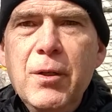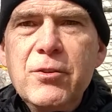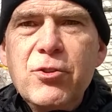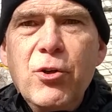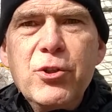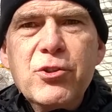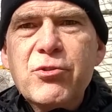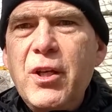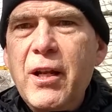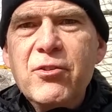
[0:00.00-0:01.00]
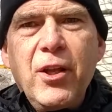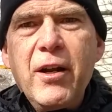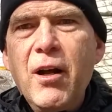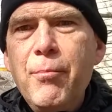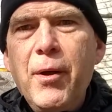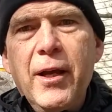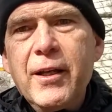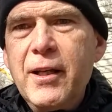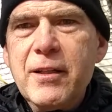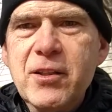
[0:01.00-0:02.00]
so you just kind of set it up.
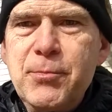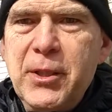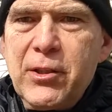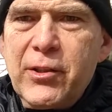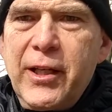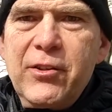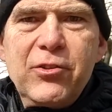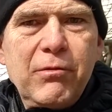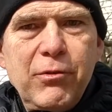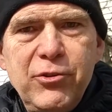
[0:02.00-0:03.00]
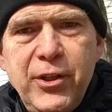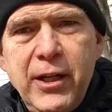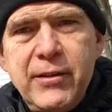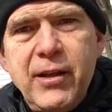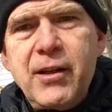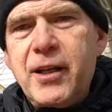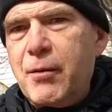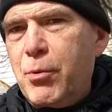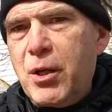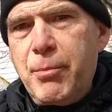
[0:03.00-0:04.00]
In this particular case, it's a freestanding tent. I can
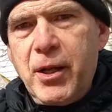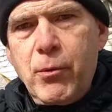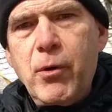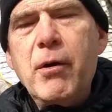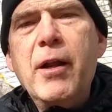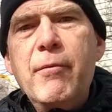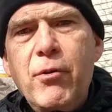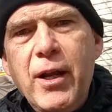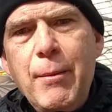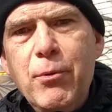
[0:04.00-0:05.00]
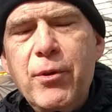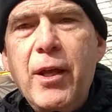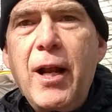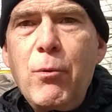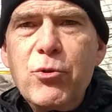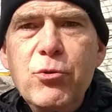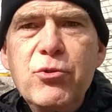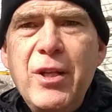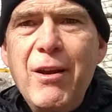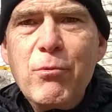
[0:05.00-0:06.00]
put it up anywhere, and I'm very happy with that. I will do
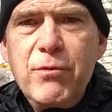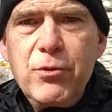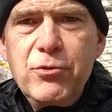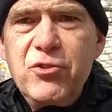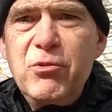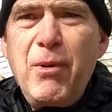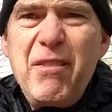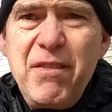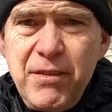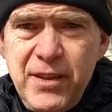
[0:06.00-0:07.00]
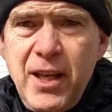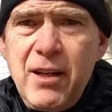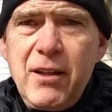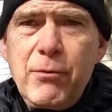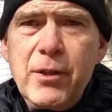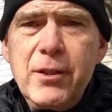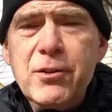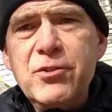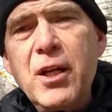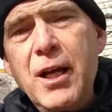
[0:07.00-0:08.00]
tent reviews. This is my 5th tent in 3
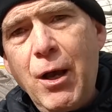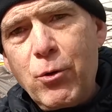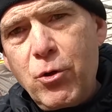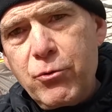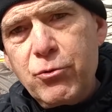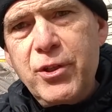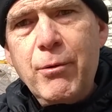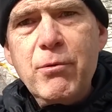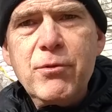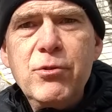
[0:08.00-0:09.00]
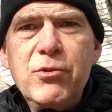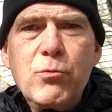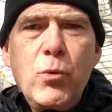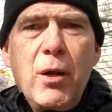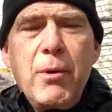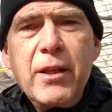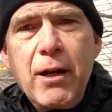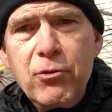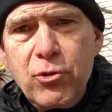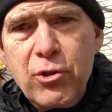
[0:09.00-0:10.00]
years. I will go do tent reviews when I'm on the
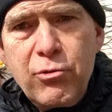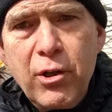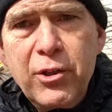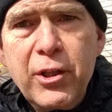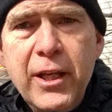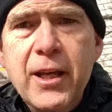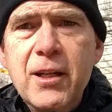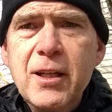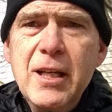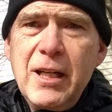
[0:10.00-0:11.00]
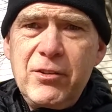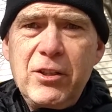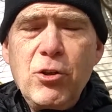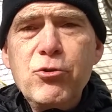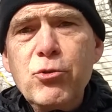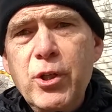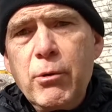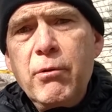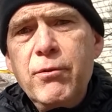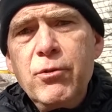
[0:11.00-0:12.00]
Arizona Trail near the end, because I don't do gear
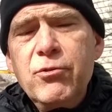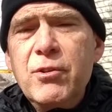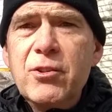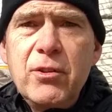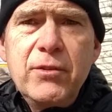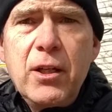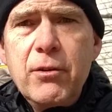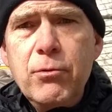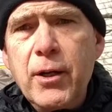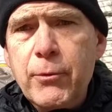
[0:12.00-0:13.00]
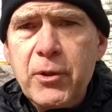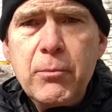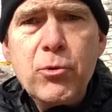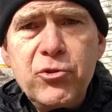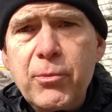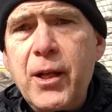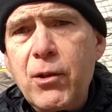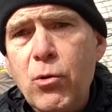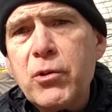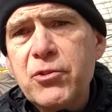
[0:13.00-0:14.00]
reviews unless I've done a thru hike with them or some kind of
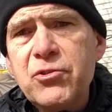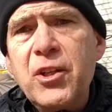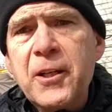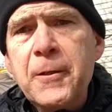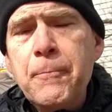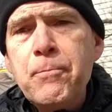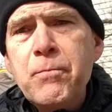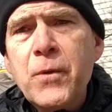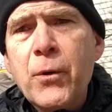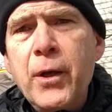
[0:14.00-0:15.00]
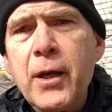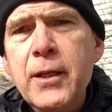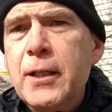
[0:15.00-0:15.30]
long distance hike. Okay,